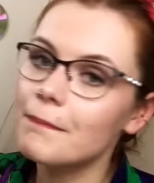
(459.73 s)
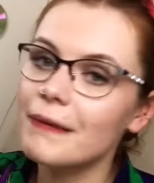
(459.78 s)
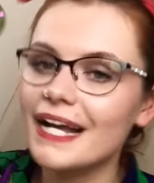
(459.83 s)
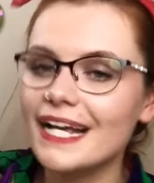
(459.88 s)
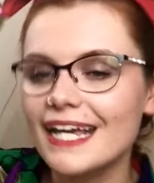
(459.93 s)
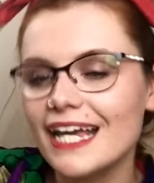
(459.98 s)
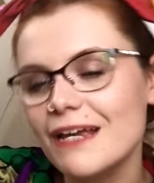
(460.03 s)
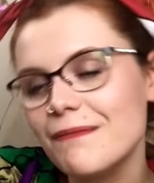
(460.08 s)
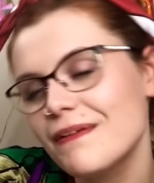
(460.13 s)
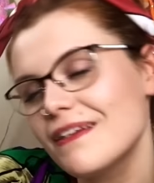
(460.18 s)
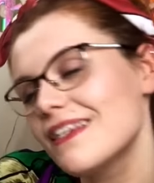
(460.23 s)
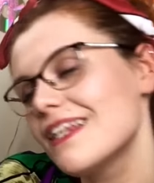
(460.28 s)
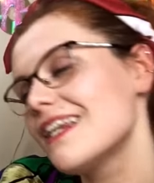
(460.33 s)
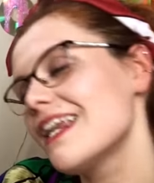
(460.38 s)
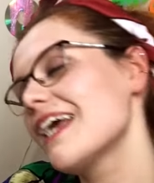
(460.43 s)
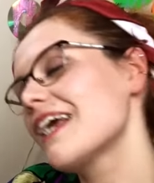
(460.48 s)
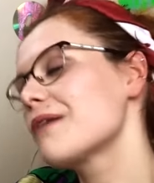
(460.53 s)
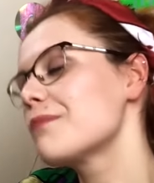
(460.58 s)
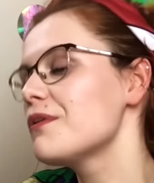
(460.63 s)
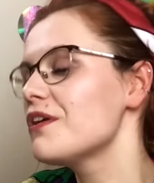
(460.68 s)
by keeping the
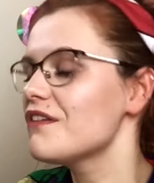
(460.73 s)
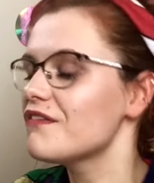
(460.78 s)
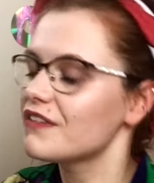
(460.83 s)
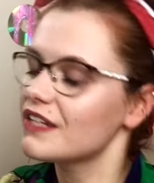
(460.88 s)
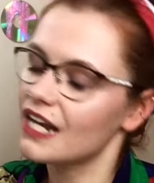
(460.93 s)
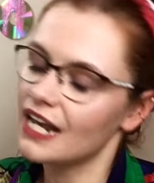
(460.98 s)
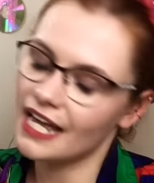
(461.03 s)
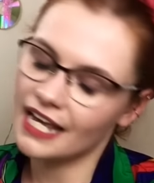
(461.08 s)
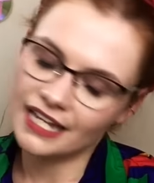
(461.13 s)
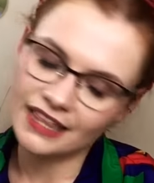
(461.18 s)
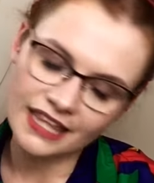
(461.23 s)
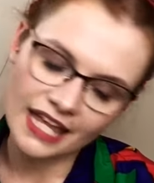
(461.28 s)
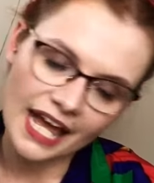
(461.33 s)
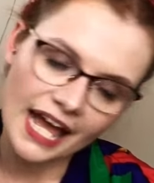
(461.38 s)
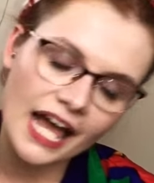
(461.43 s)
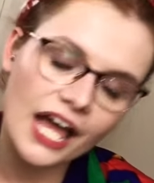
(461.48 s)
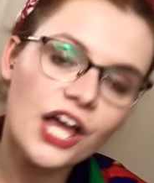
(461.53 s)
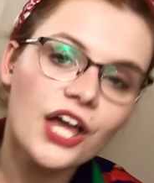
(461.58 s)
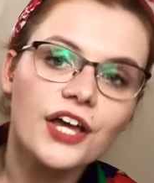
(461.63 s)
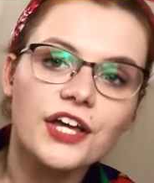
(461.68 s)
neck moving like
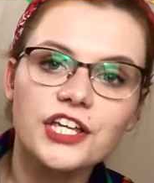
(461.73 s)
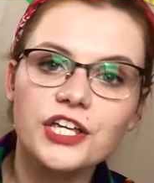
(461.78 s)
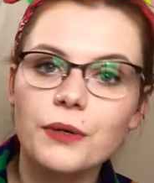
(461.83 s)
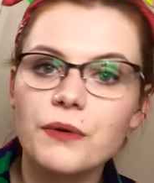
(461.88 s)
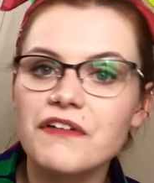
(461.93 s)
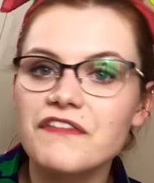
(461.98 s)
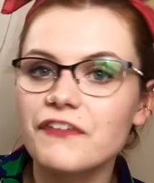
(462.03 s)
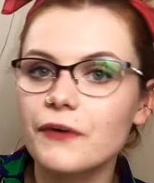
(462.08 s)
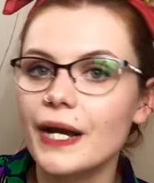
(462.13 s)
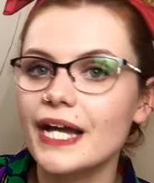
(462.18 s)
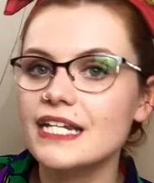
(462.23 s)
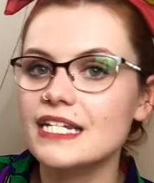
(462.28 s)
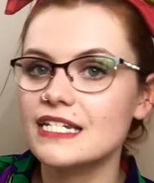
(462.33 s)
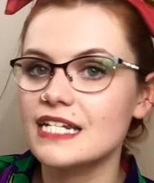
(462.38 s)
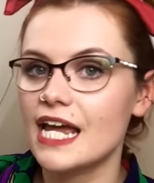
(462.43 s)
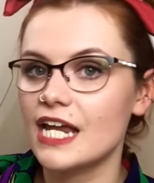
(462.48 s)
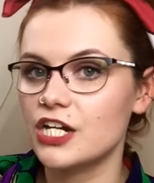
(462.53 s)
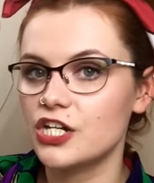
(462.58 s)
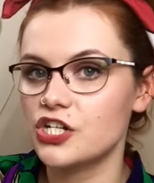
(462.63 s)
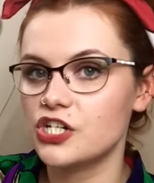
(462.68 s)
that, you avoid
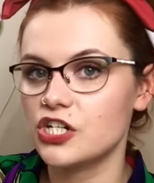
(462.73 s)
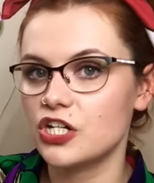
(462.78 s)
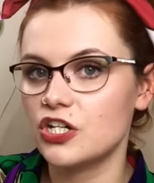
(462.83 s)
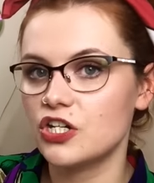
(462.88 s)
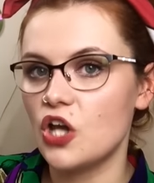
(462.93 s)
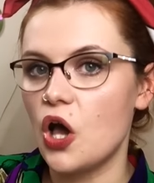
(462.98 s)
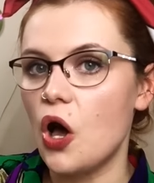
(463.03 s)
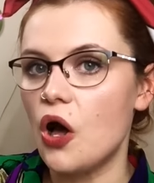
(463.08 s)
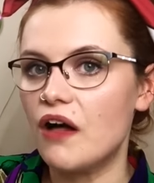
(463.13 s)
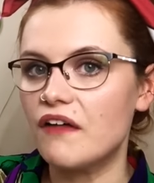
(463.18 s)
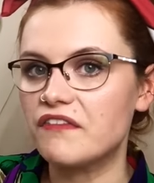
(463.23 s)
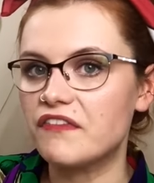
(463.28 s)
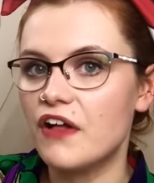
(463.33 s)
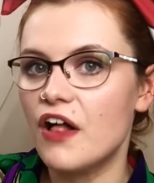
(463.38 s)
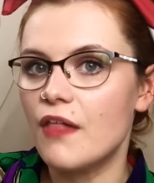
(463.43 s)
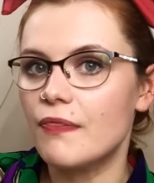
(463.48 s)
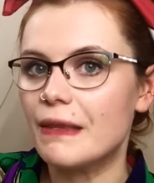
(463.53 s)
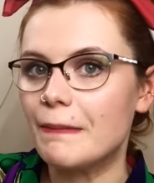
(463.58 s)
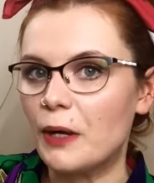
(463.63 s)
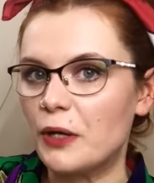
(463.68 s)
tension of
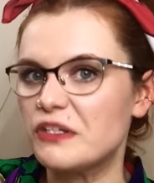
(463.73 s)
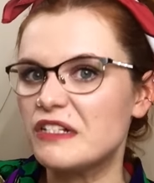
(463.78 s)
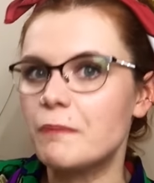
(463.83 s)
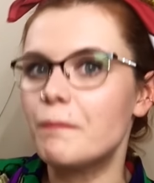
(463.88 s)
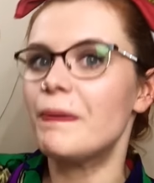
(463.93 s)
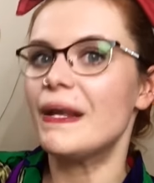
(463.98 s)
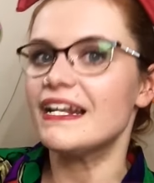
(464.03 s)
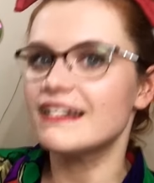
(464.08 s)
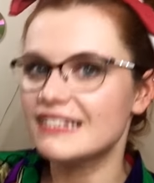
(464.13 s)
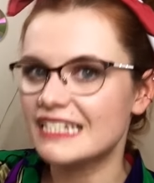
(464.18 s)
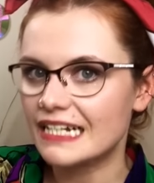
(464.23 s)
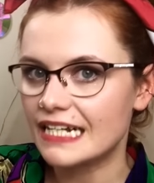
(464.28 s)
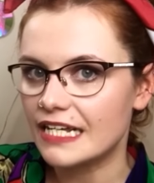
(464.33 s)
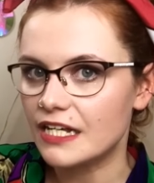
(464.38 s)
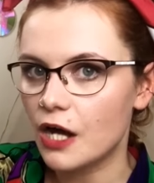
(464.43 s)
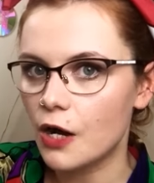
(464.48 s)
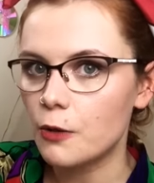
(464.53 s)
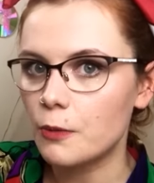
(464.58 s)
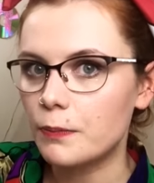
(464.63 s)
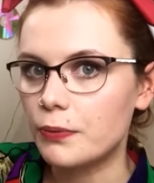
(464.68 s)
the most beastly
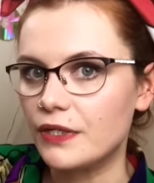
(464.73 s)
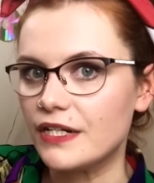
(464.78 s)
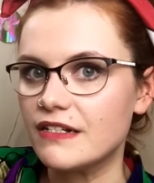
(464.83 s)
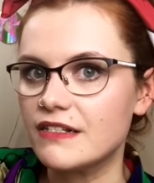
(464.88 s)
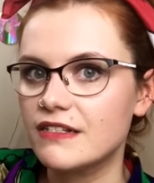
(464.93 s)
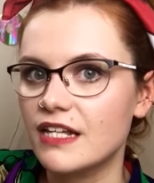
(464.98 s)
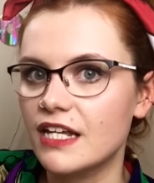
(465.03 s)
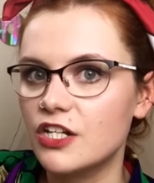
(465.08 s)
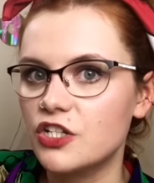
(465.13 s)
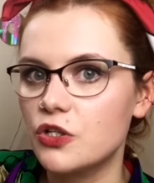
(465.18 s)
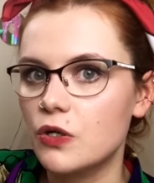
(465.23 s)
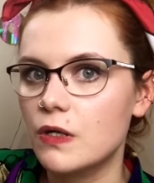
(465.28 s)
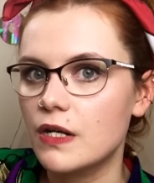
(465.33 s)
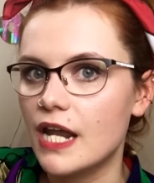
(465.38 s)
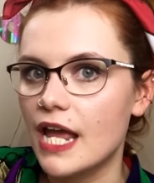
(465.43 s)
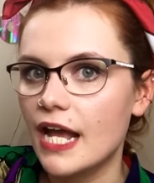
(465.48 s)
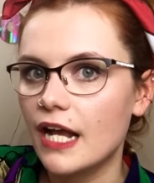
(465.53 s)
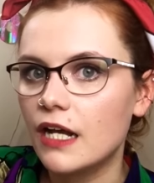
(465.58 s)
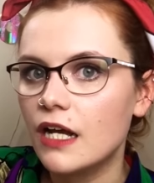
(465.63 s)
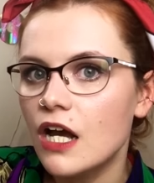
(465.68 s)
culprits in your
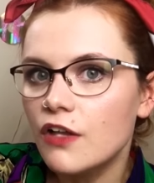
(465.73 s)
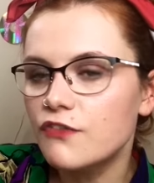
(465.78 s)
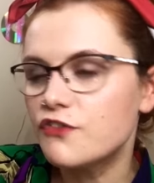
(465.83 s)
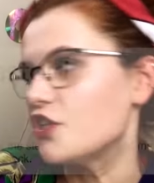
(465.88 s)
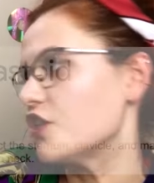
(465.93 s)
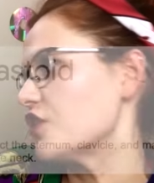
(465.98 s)
neck, the